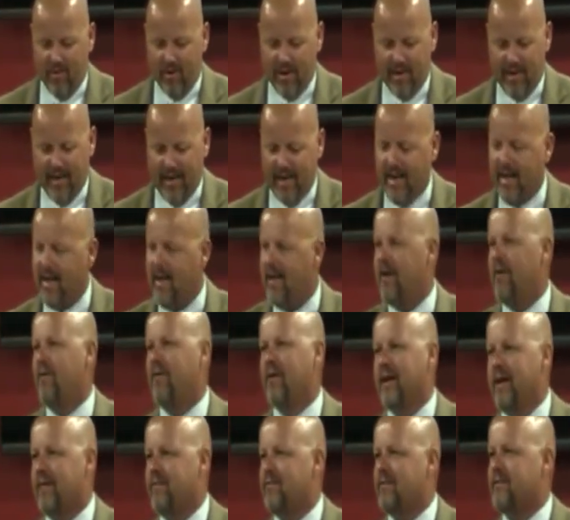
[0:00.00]
We get hit
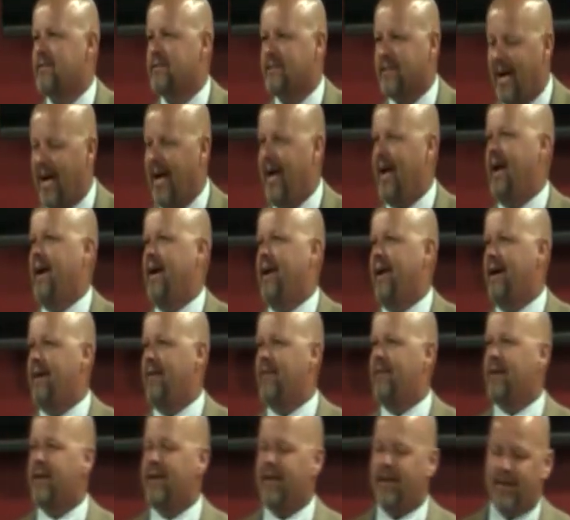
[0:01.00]
on every side. I
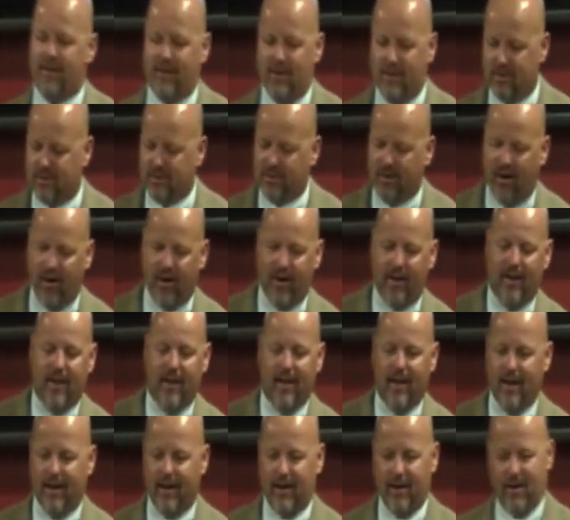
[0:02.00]
don't care. You can start
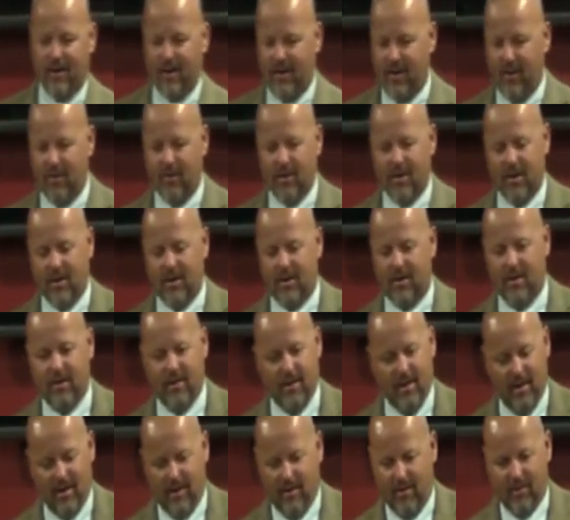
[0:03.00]
the, go to,
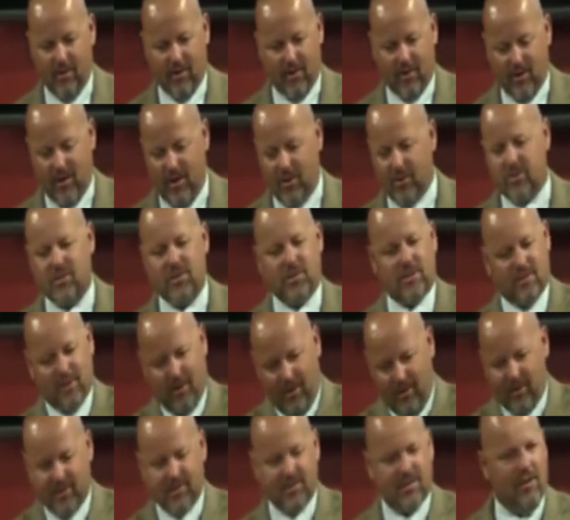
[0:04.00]
you know, the grocery
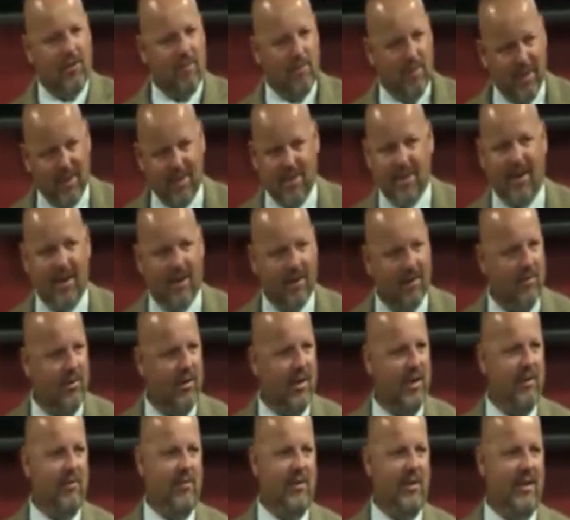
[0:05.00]
store is going to be done
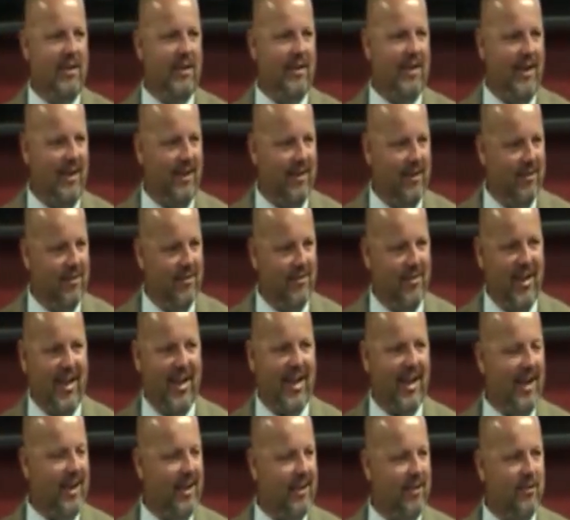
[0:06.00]
away with. Hallelujah. You
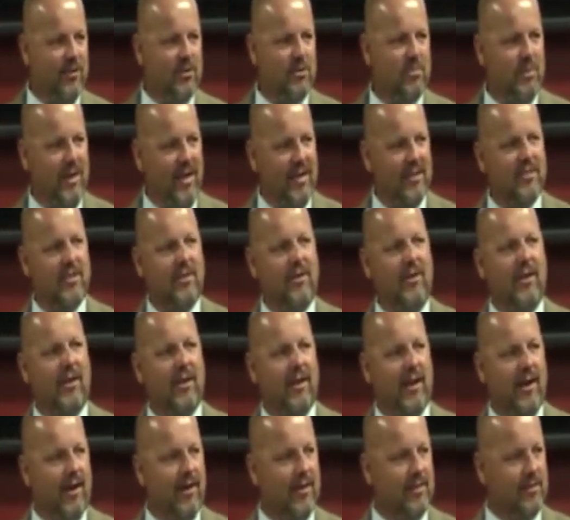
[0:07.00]
ain't got to go spend
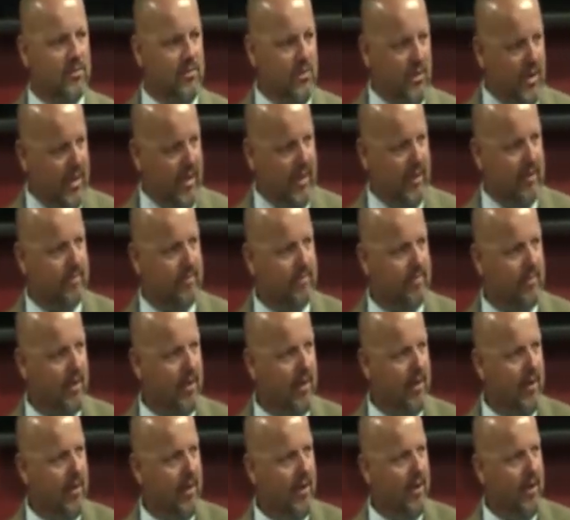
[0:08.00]
$200 a week
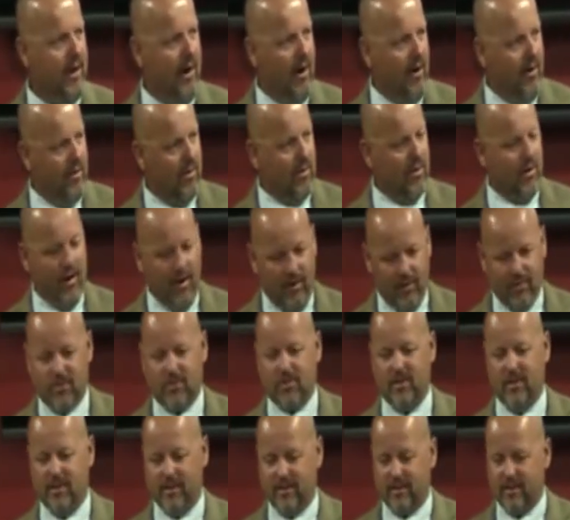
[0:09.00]
on
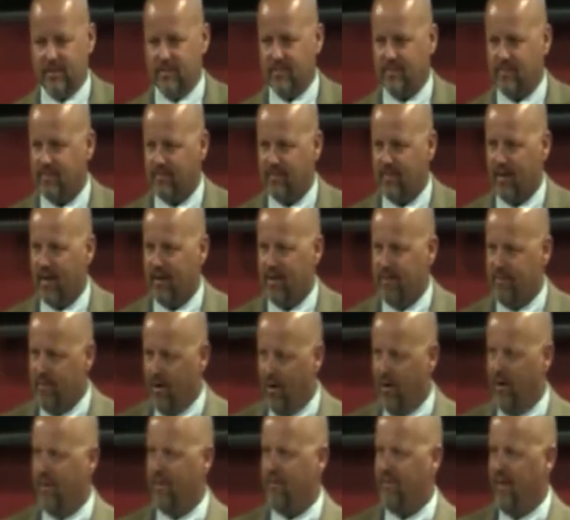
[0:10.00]
groceries
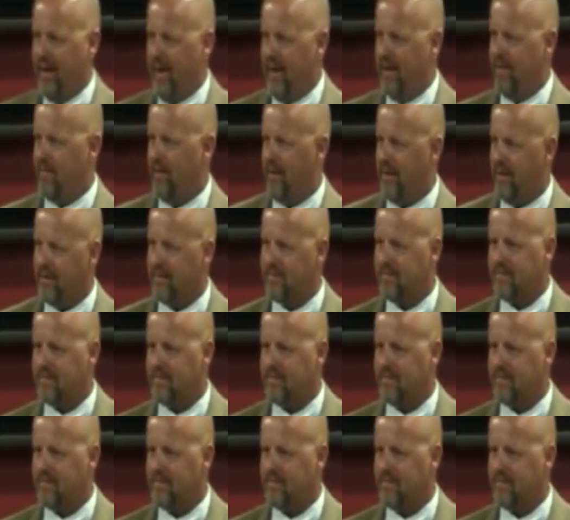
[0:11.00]
for a family.